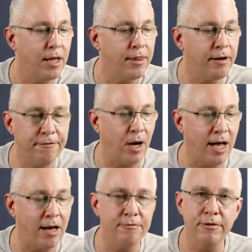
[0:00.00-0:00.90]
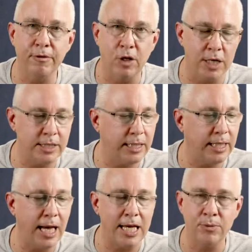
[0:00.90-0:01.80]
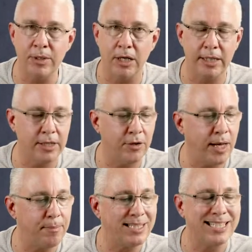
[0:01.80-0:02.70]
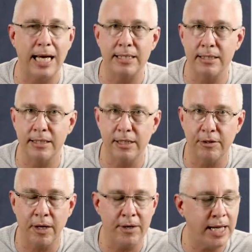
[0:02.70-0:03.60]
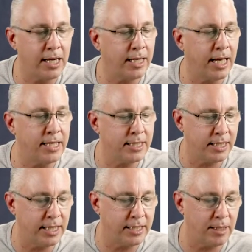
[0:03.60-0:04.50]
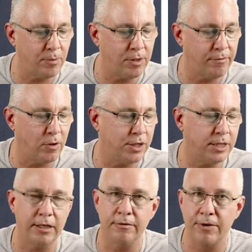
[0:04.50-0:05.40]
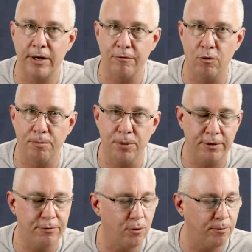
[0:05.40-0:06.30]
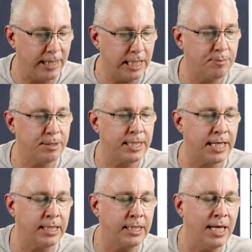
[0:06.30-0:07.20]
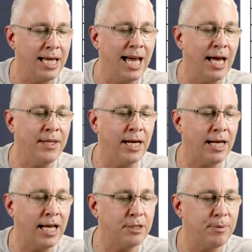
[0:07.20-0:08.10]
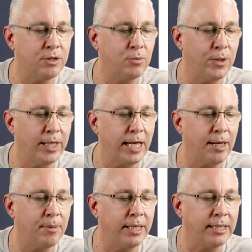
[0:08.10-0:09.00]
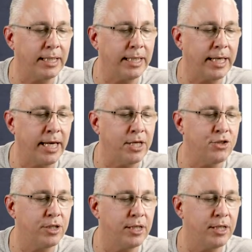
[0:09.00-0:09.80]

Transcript: Then I have the velocity as we go down the ramp. It starts at zero in our case and ends up with a velocity of around 4.4 meters per second. And that allows me to work out my kinetic energy.